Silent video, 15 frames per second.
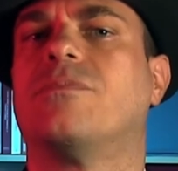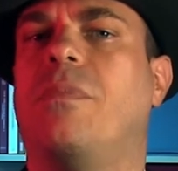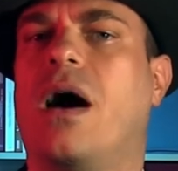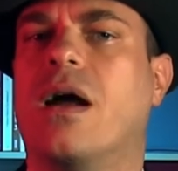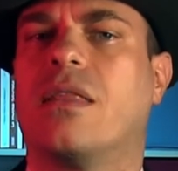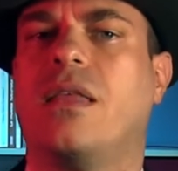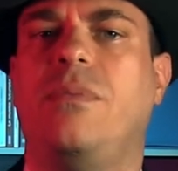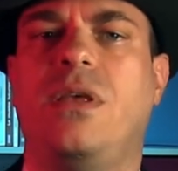
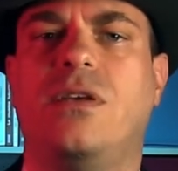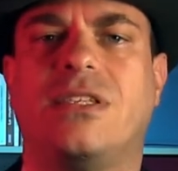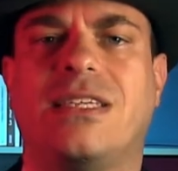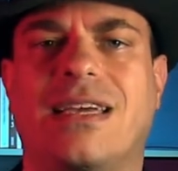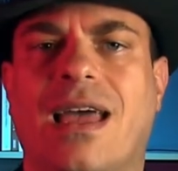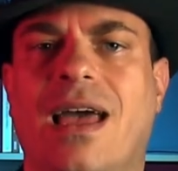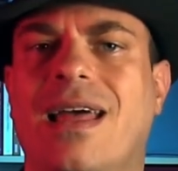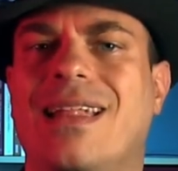party
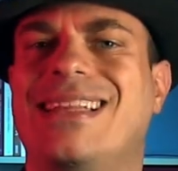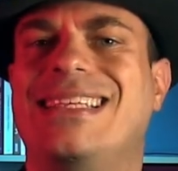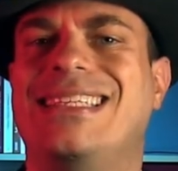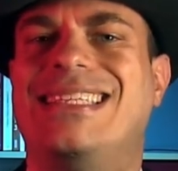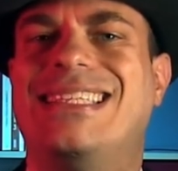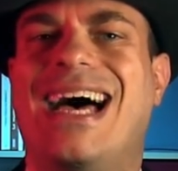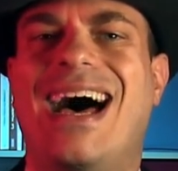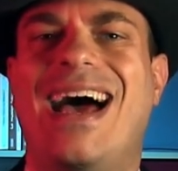music,
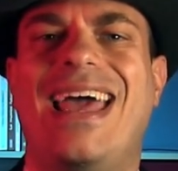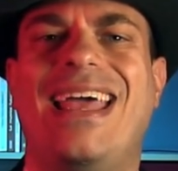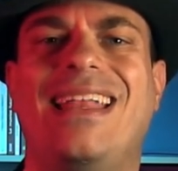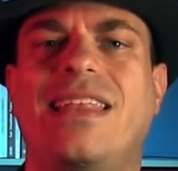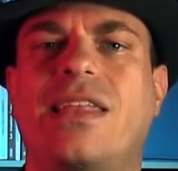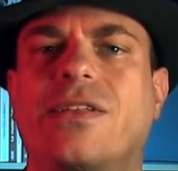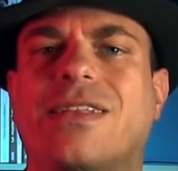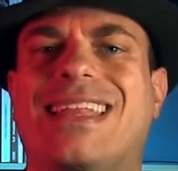
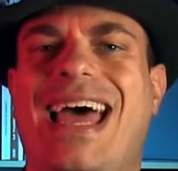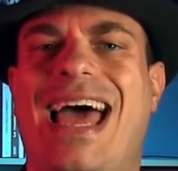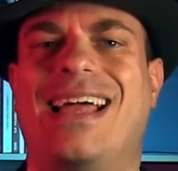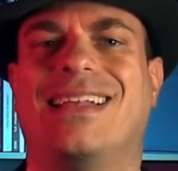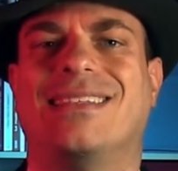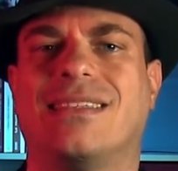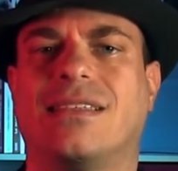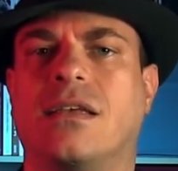designed to
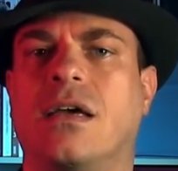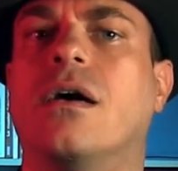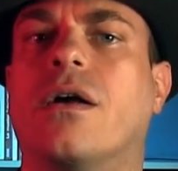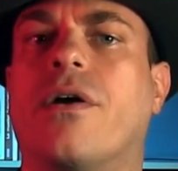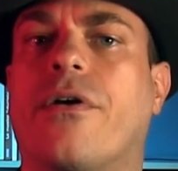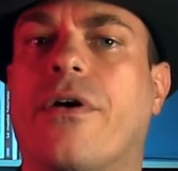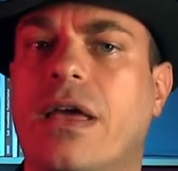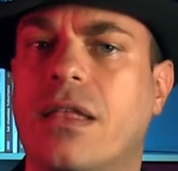dance.
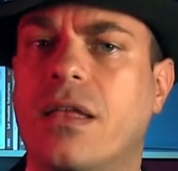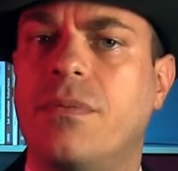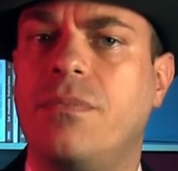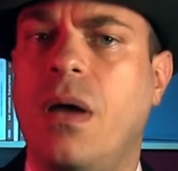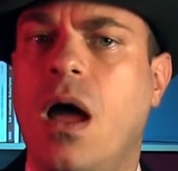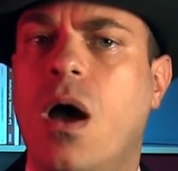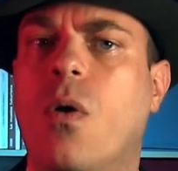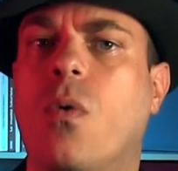
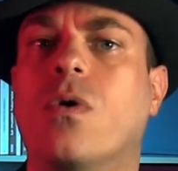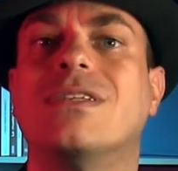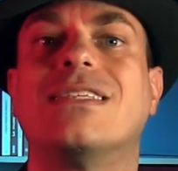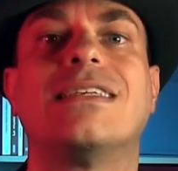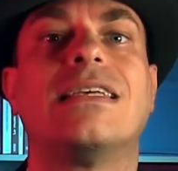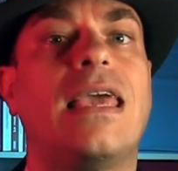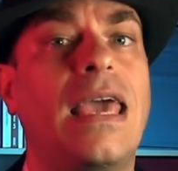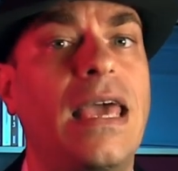Rhythm
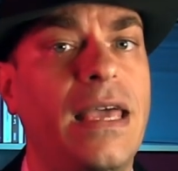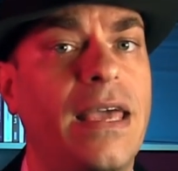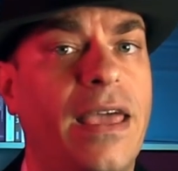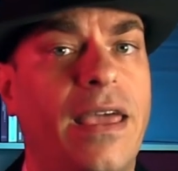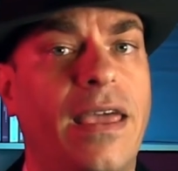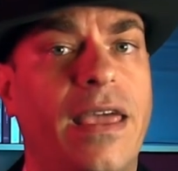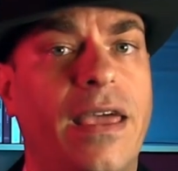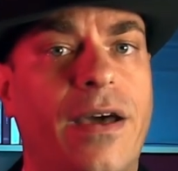was king
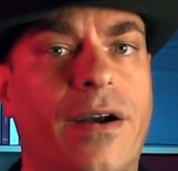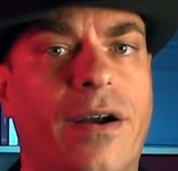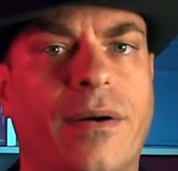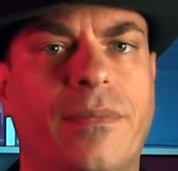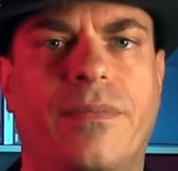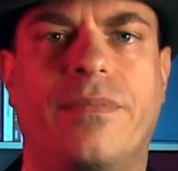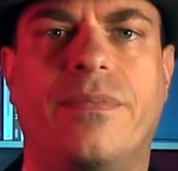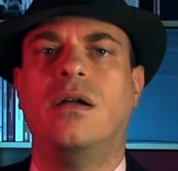here.
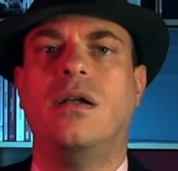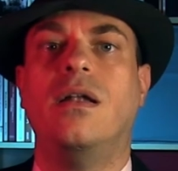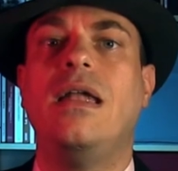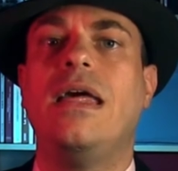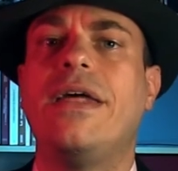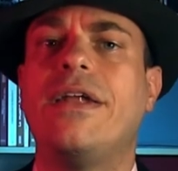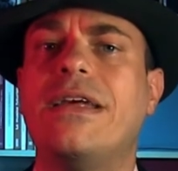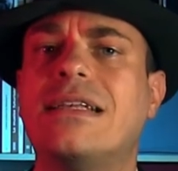
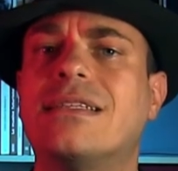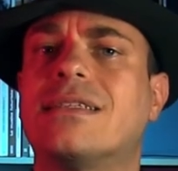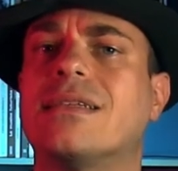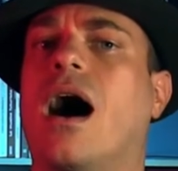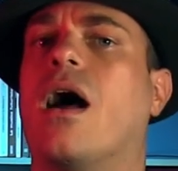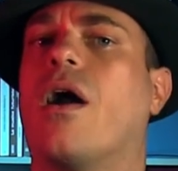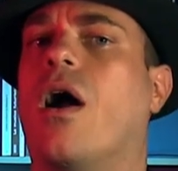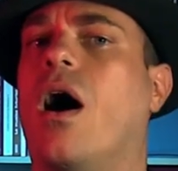Lyrics
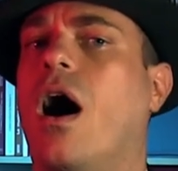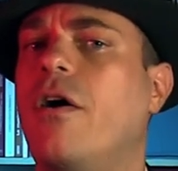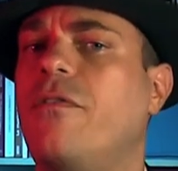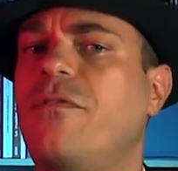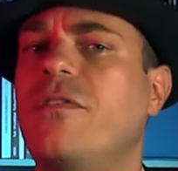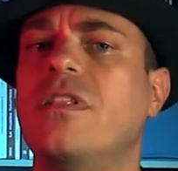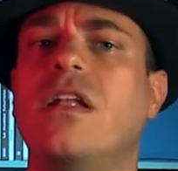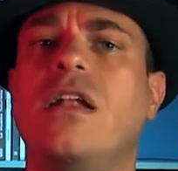are
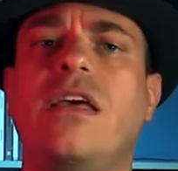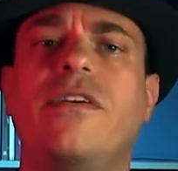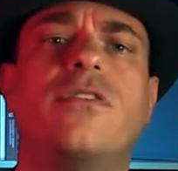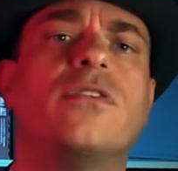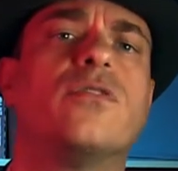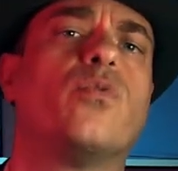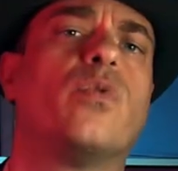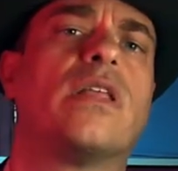often
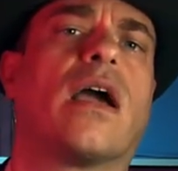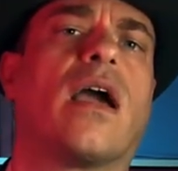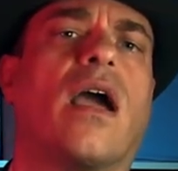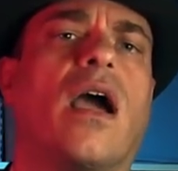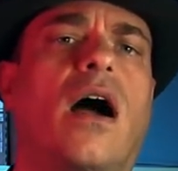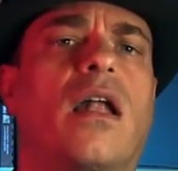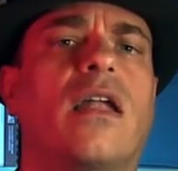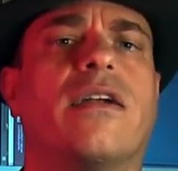delivered with a
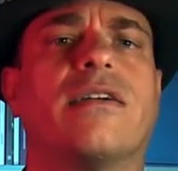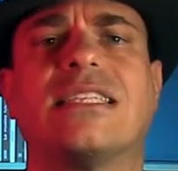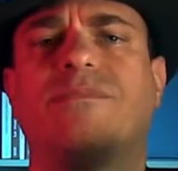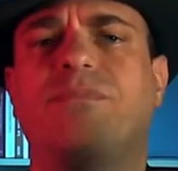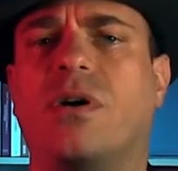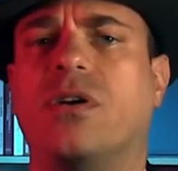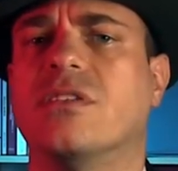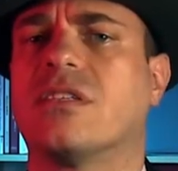
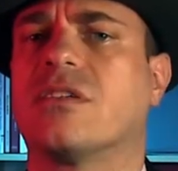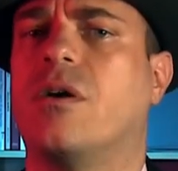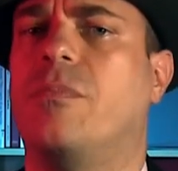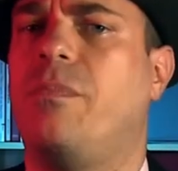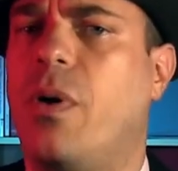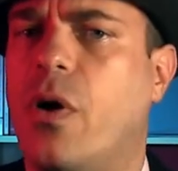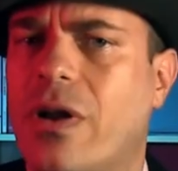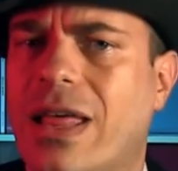call-and-response
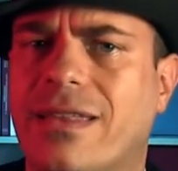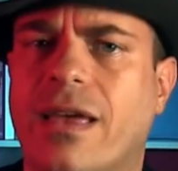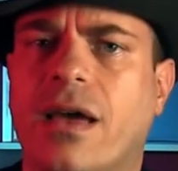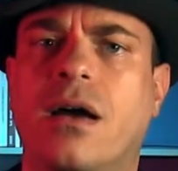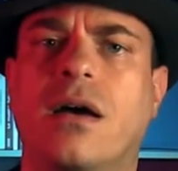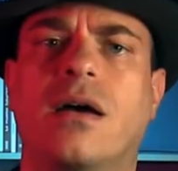component.